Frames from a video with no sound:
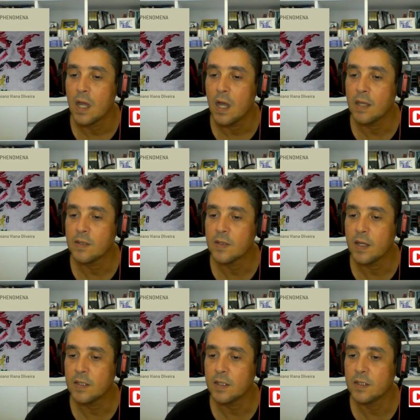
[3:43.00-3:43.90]
I
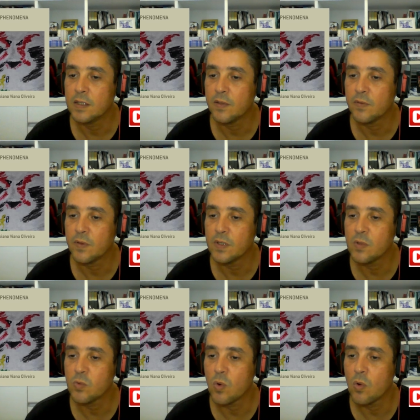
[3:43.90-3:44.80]
sat in the
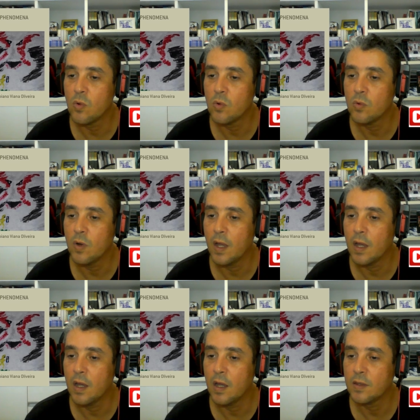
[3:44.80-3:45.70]
first row
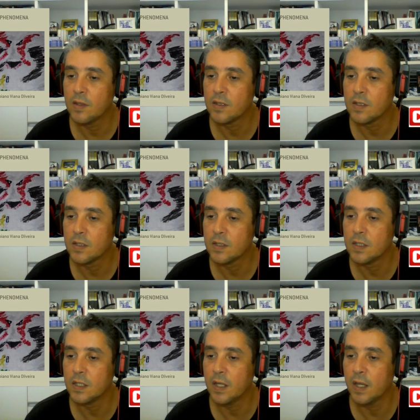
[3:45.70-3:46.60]
at
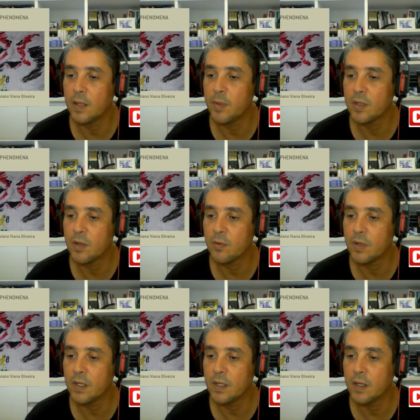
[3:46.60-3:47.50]
the
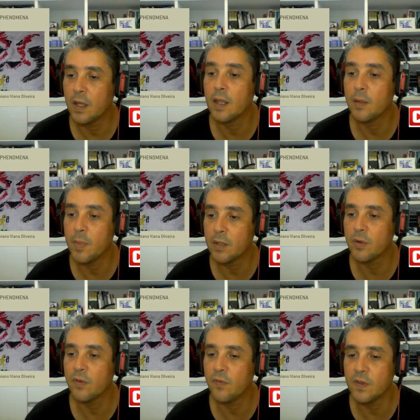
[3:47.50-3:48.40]
elementary
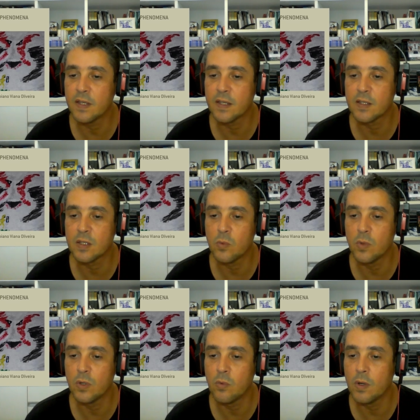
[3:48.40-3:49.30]
physics
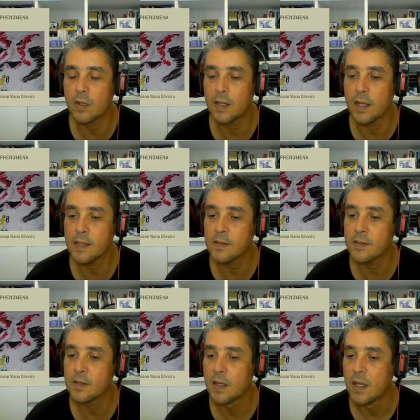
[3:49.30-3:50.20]
101
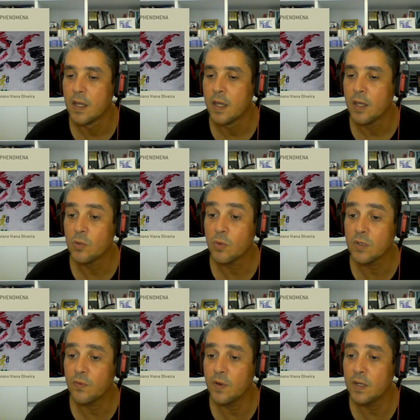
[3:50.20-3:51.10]
class. It
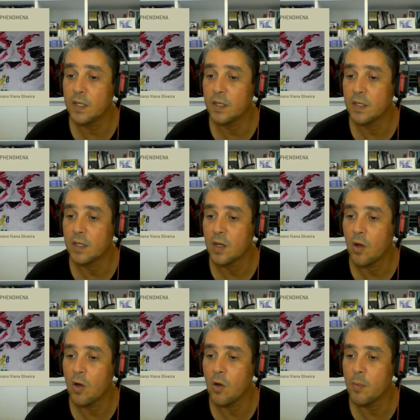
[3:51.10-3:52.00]
was funny,
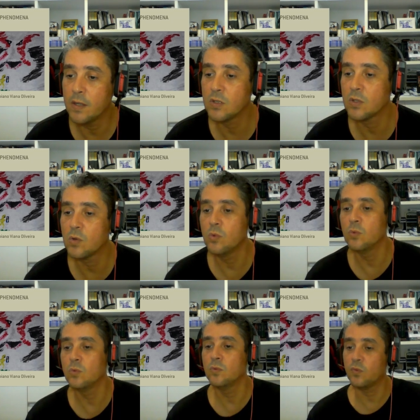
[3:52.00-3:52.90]
all my
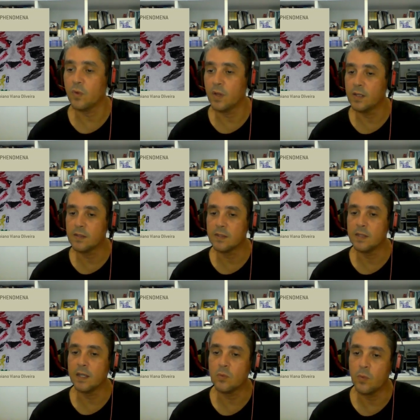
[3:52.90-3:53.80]
school friends
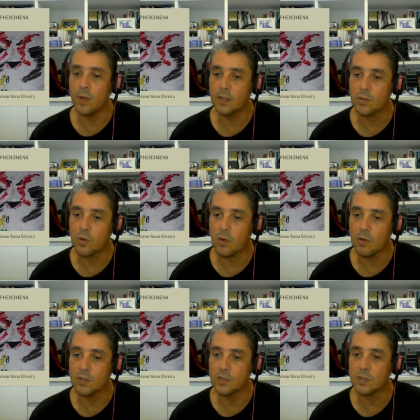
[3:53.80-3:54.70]
that went to
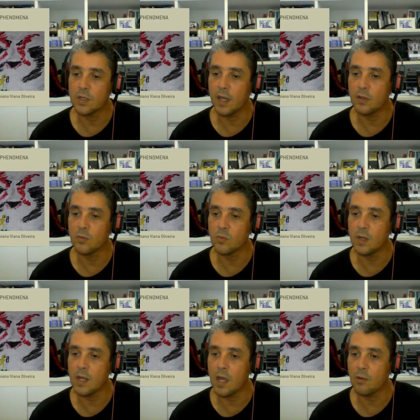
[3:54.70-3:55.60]
college had run